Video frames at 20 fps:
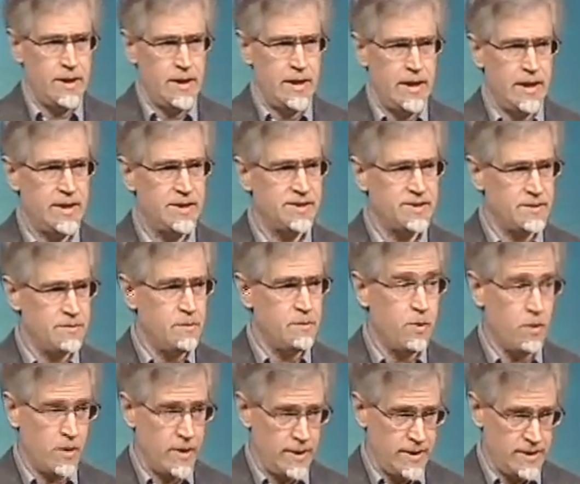it is
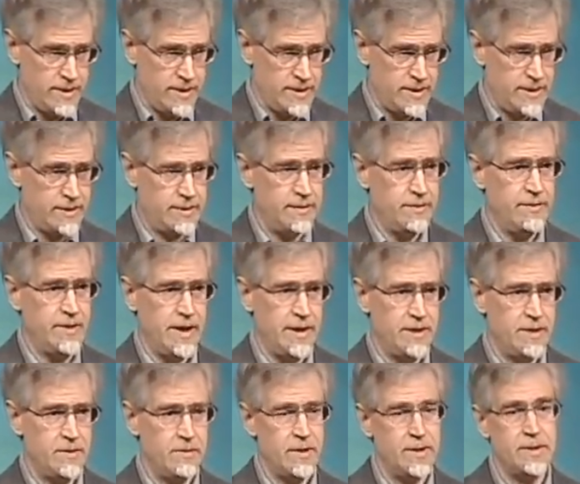important
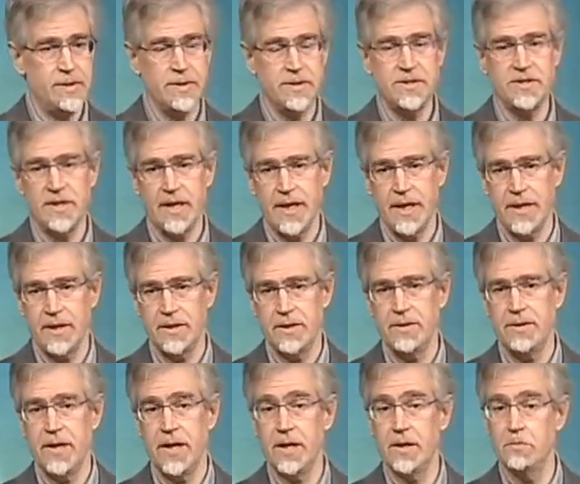that you
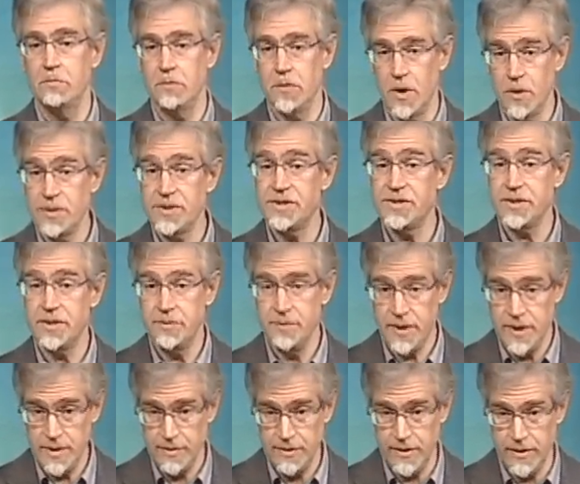understand that most
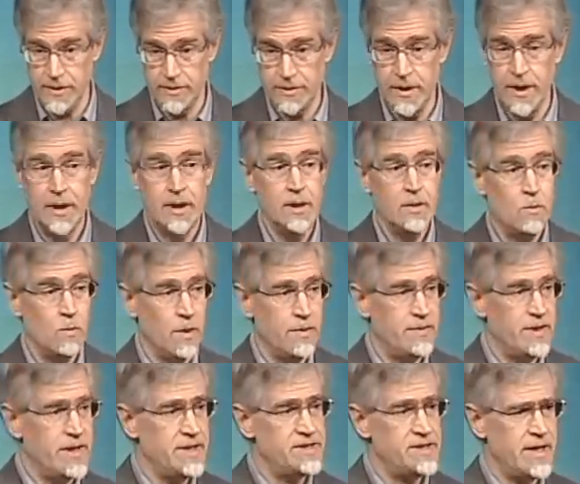people,
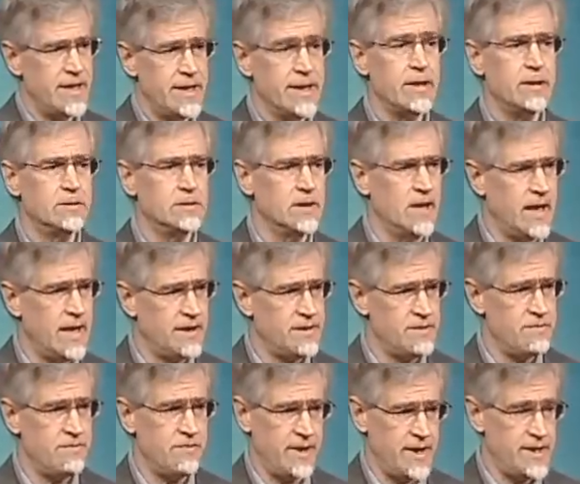when they take a lot
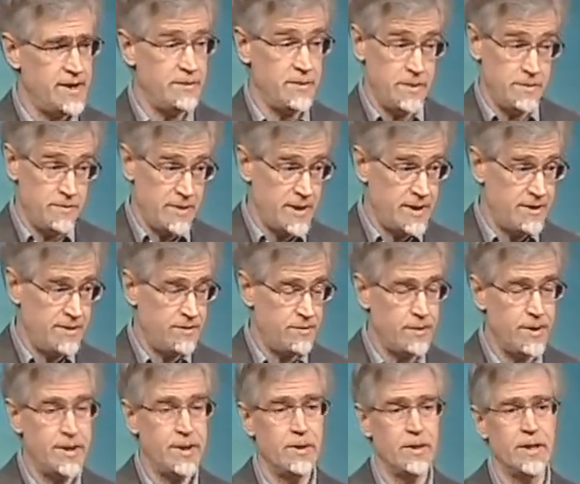of vitamin
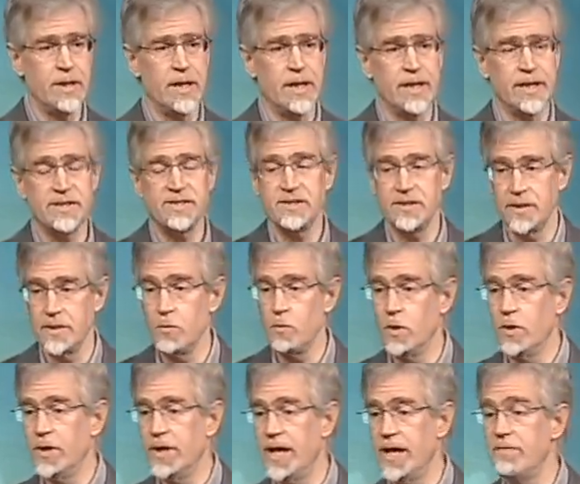B3 or niacin,
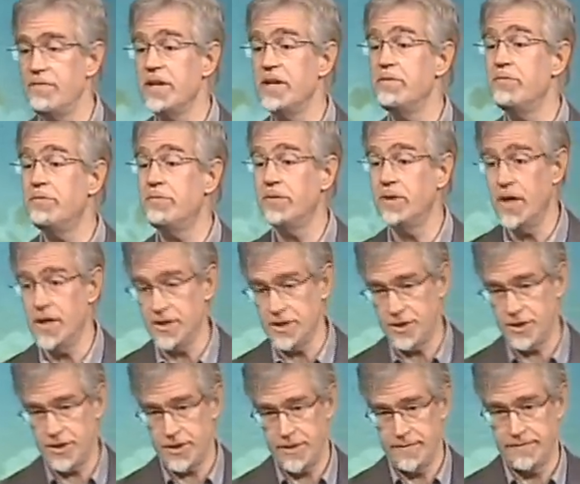will have a
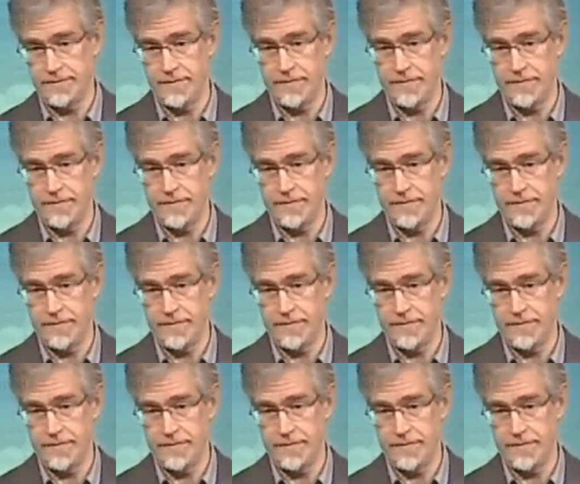flush.